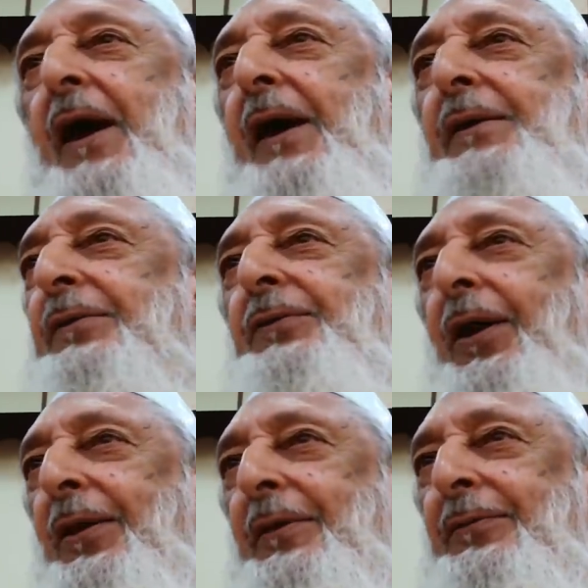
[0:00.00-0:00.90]
kind of
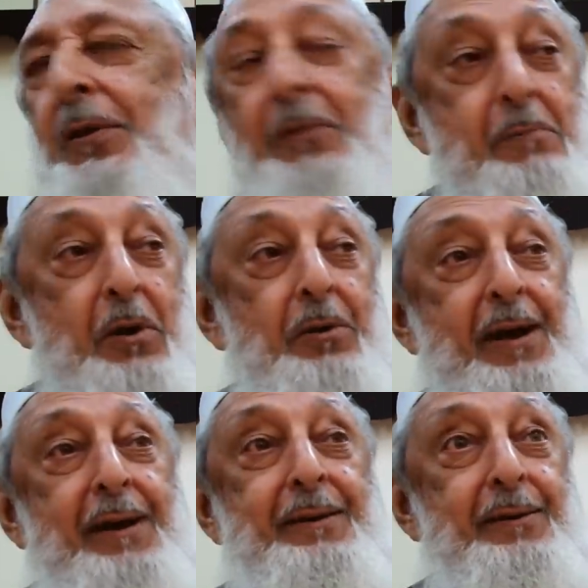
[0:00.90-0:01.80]
scholars, our
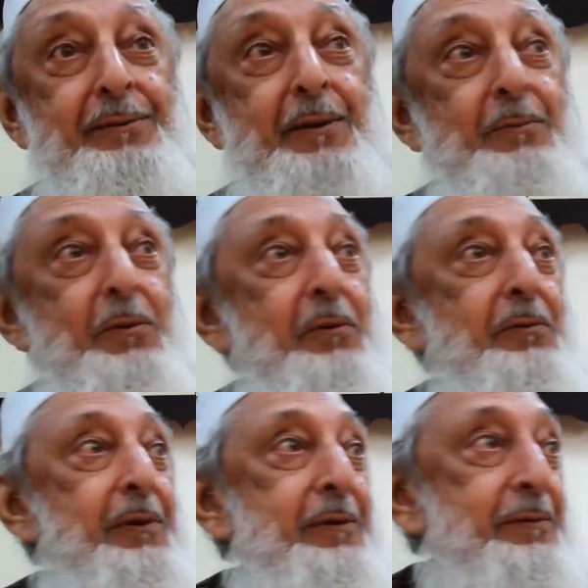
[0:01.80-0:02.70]
Maulanas and
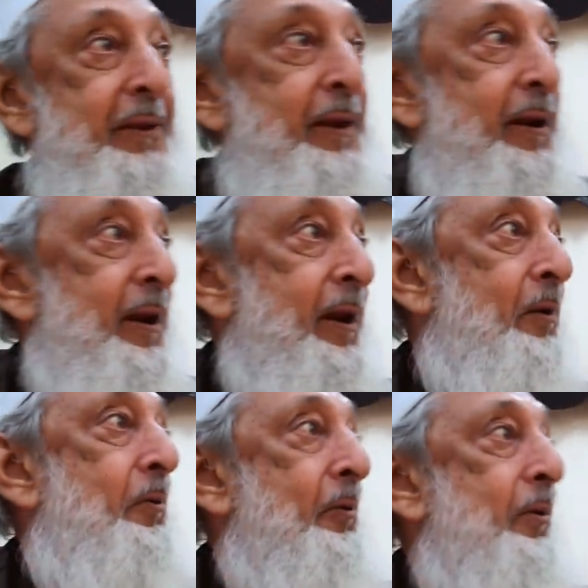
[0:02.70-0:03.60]
Mulvis,
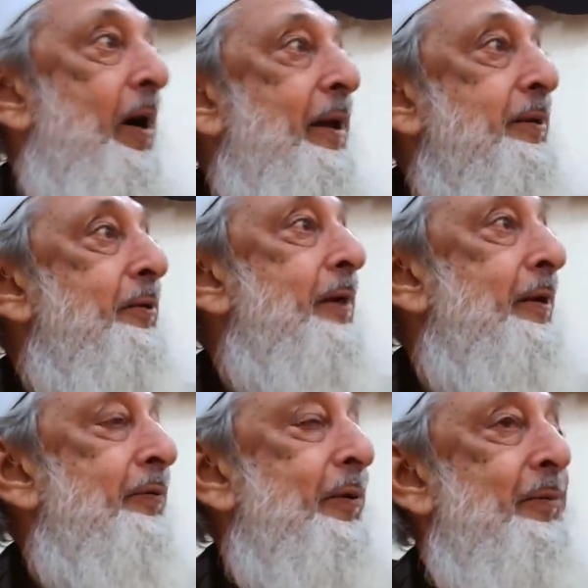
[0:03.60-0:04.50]
who
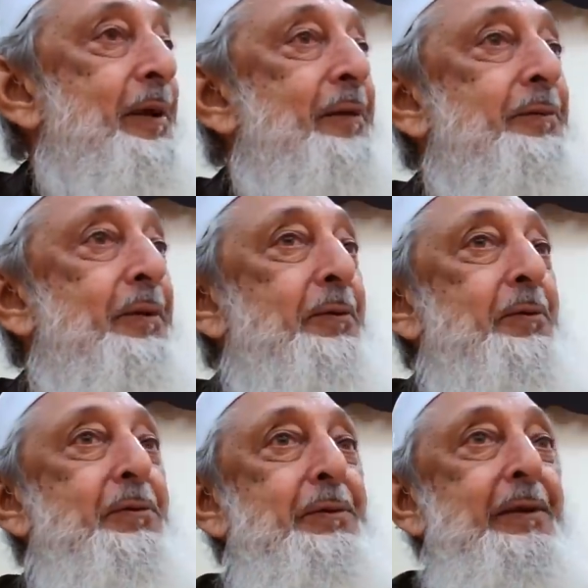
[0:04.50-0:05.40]
graduate from the
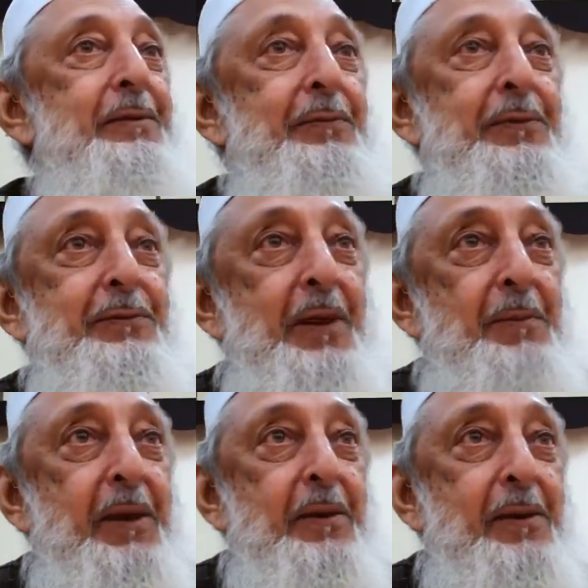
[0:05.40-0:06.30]
institutions of
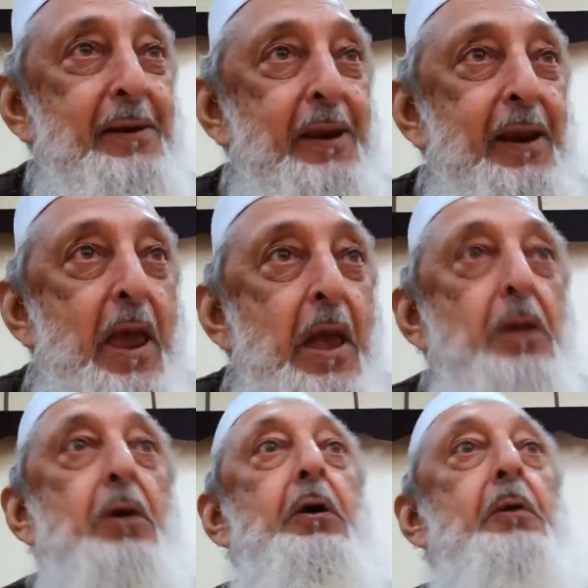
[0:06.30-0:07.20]
Islamic learning. You